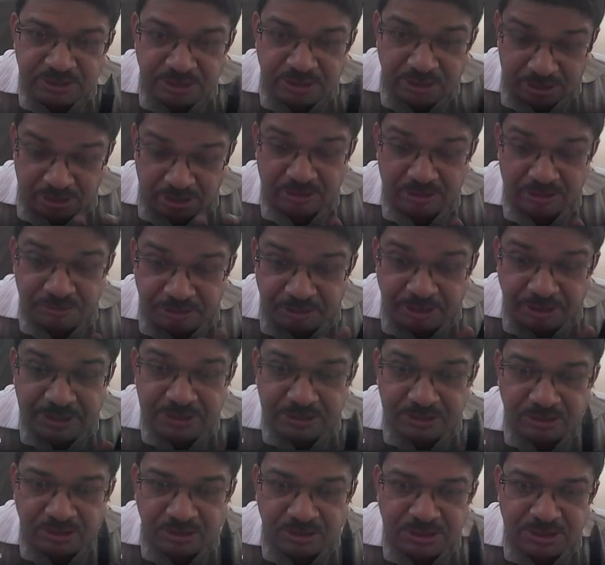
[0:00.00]

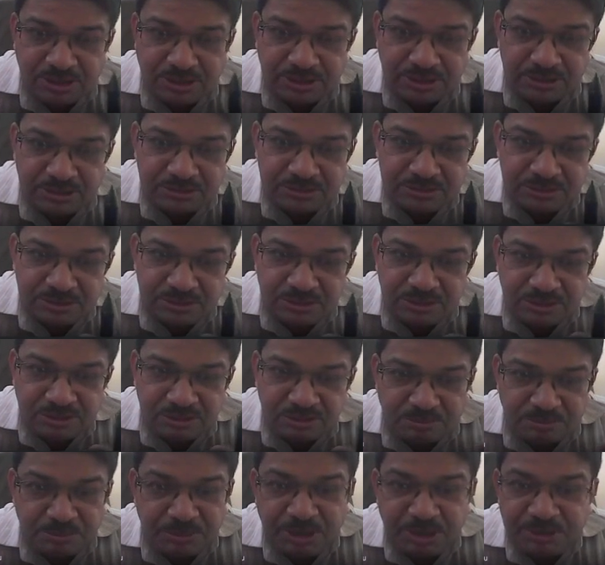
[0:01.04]
confined concrete
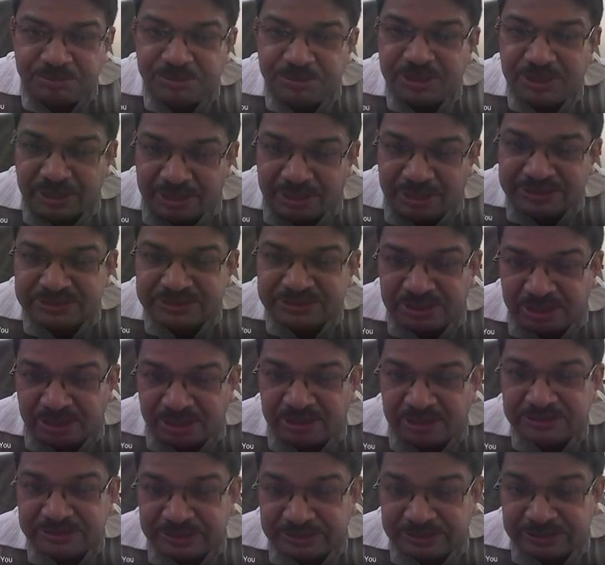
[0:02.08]
may be as
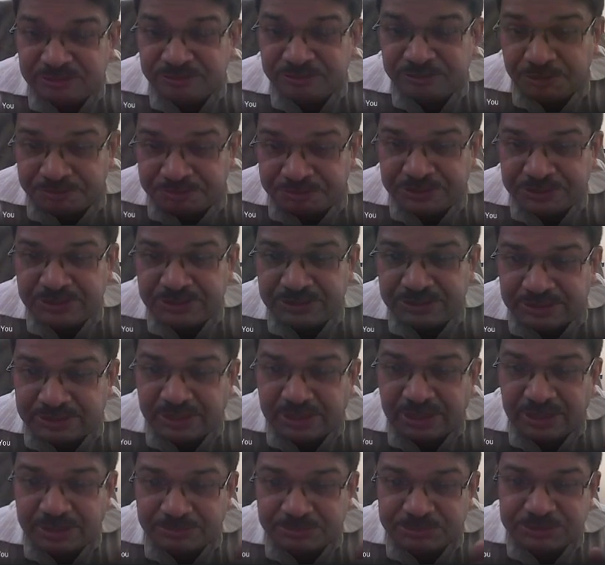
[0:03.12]
large as 15
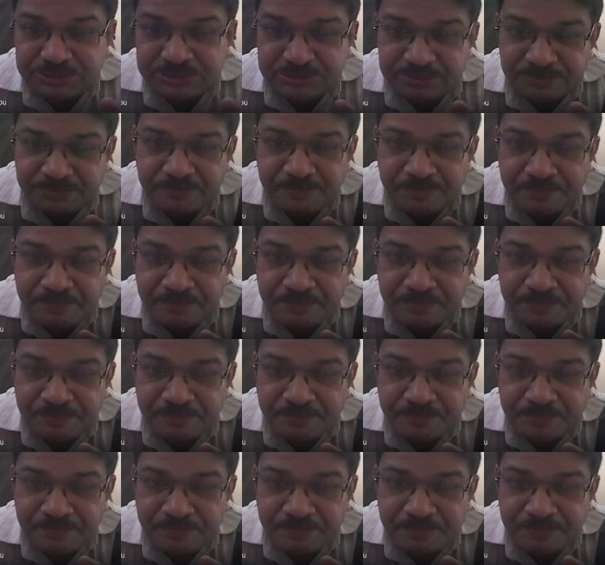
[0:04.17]
times